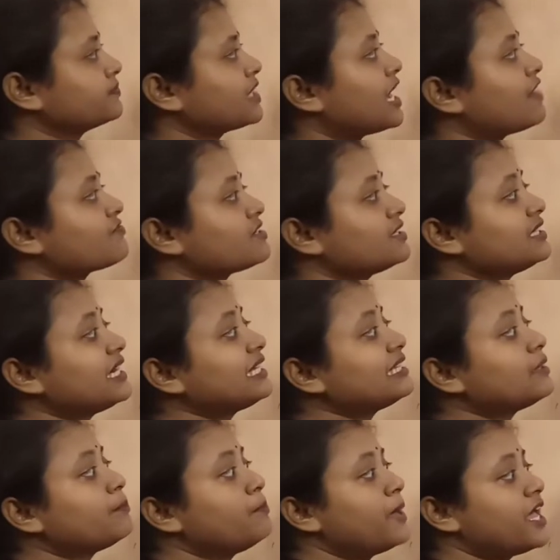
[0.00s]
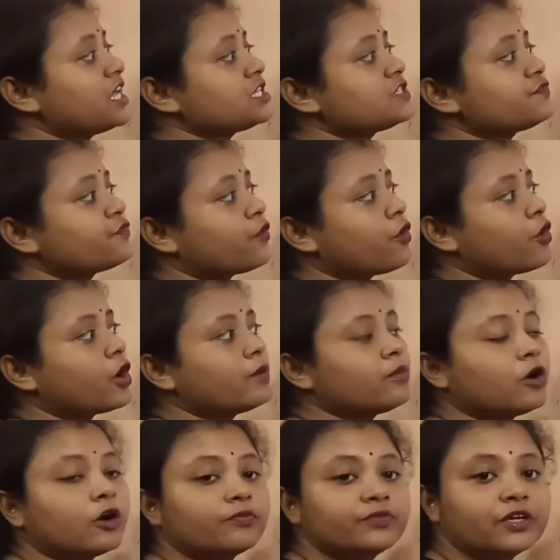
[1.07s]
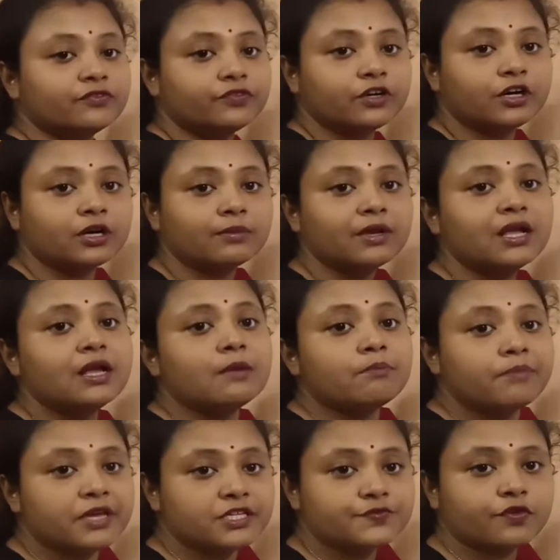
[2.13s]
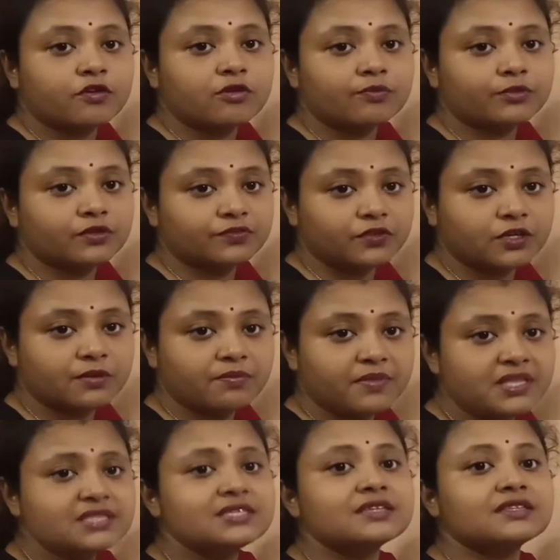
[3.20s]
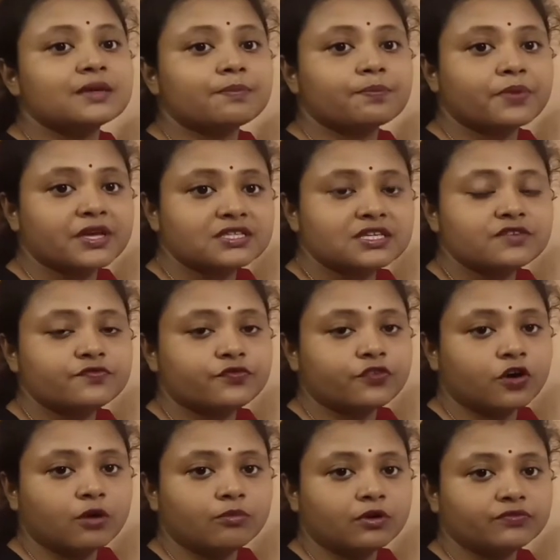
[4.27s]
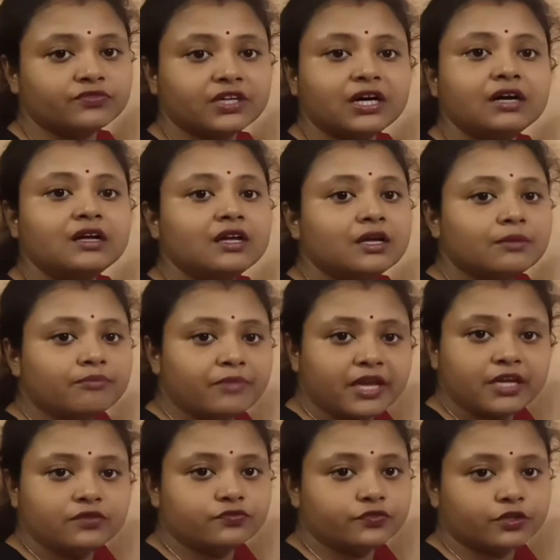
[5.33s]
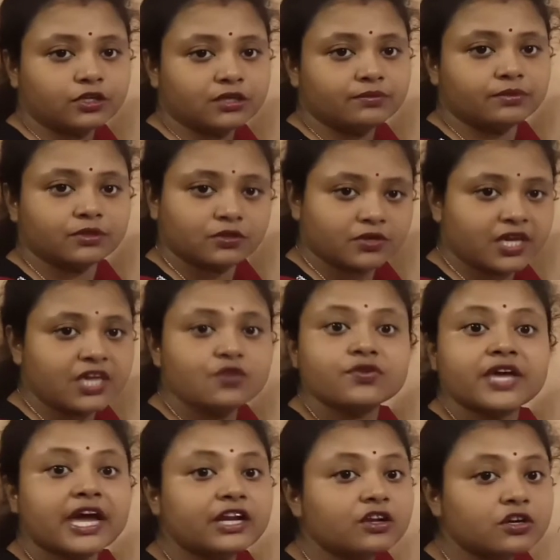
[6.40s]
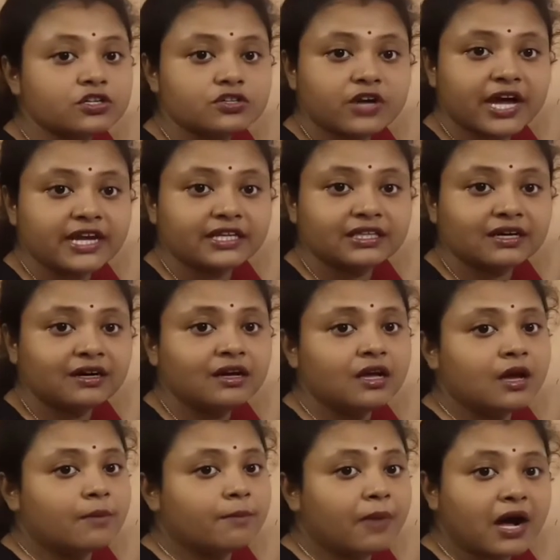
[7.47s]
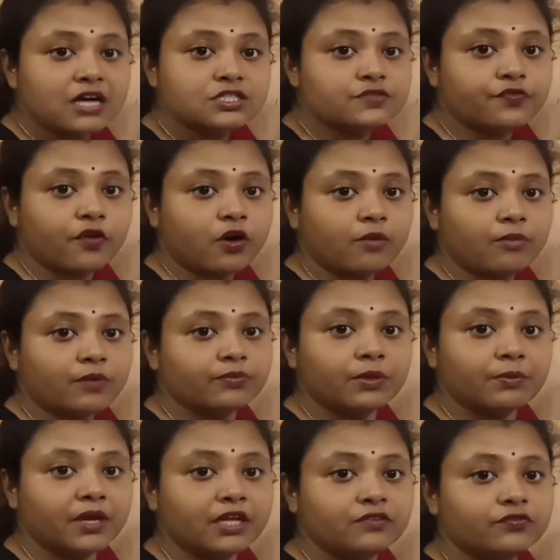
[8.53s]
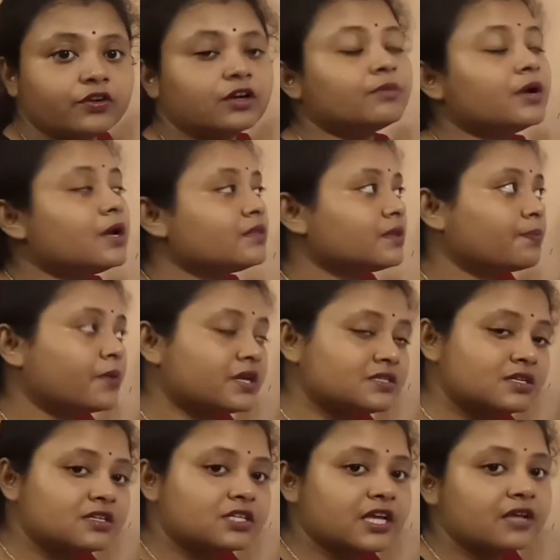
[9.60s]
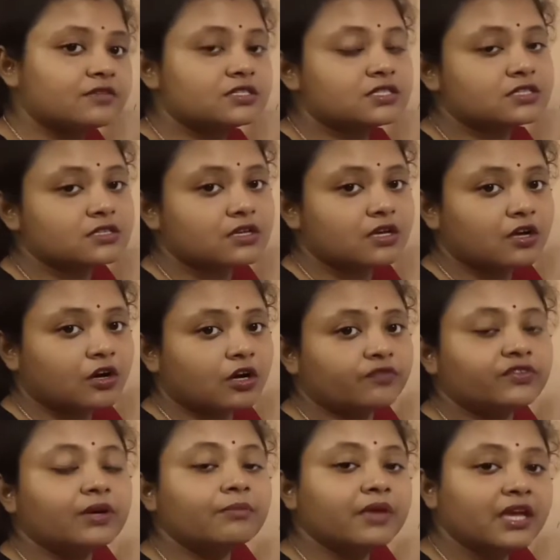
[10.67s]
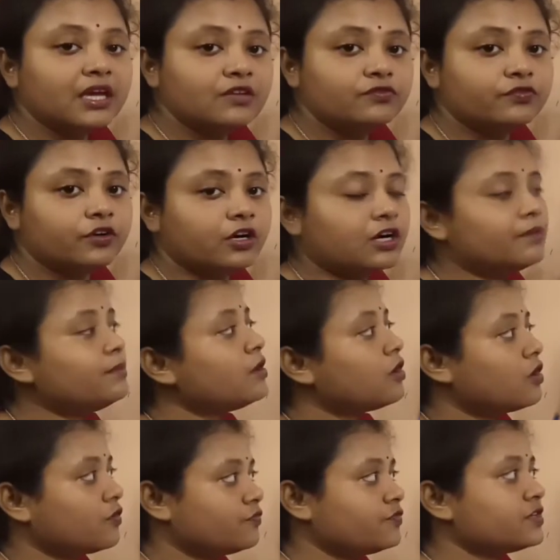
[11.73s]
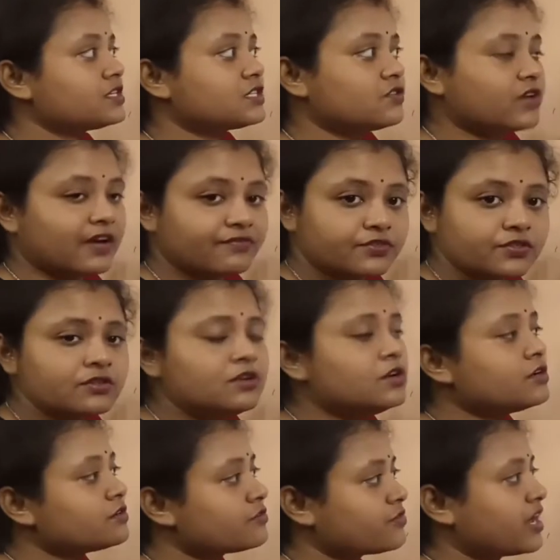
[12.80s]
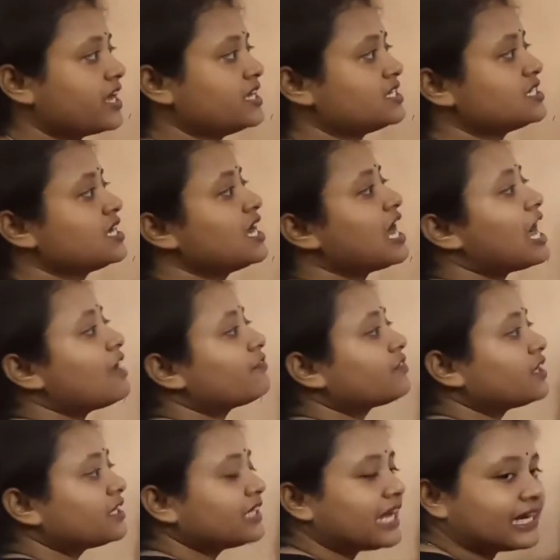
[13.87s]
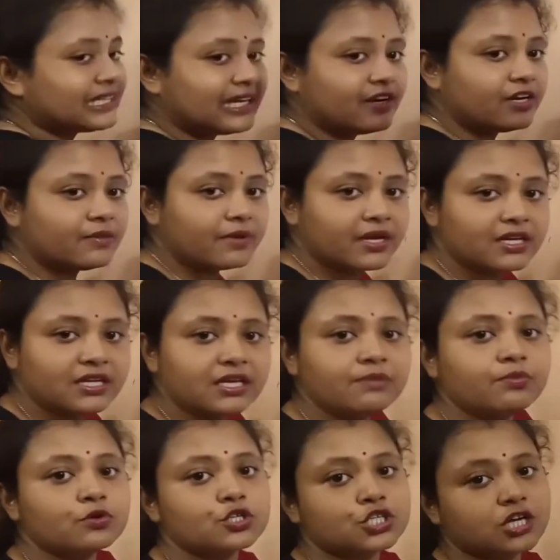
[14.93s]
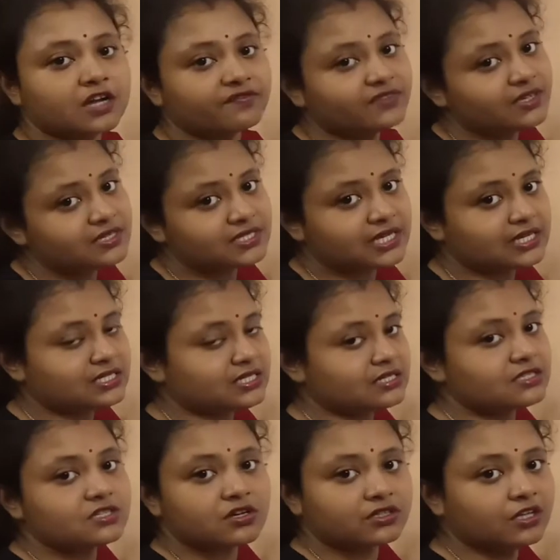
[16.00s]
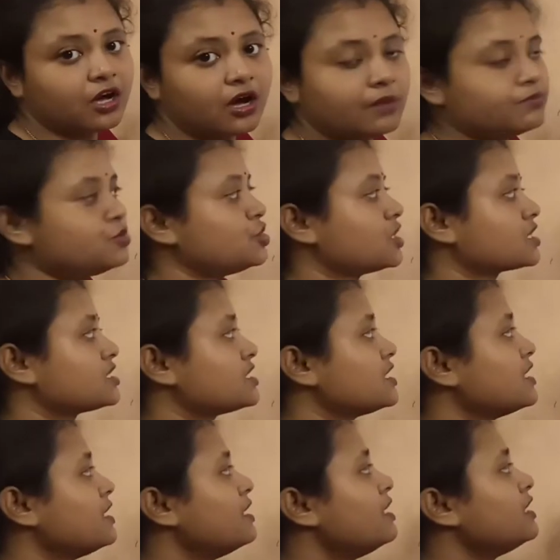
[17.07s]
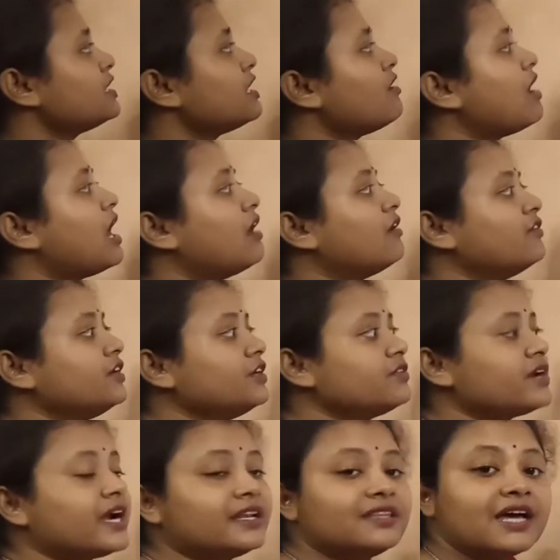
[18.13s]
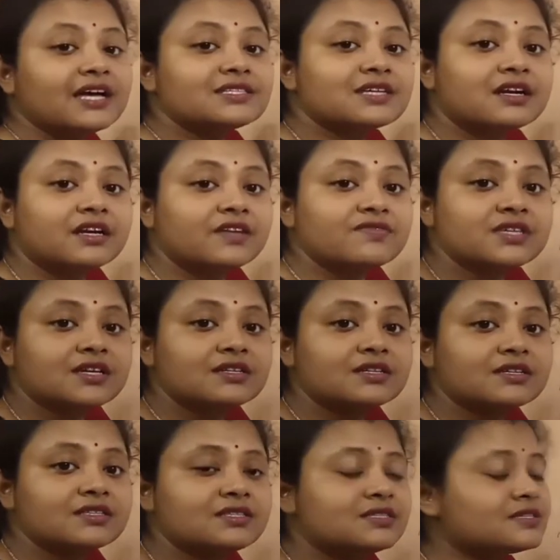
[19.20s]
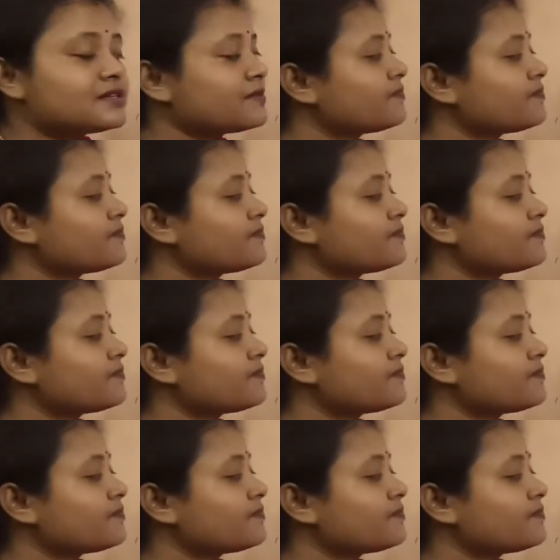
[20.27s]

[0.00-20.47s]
After that the base form of the verb. Base form of the verb means the present form of the main verb. Okay, you cannot write the past form of the main verb. The present tense of the main verb obviously you have to write. After that the remaining portion of the sentence or the object. Now how will you write the assertive sentence?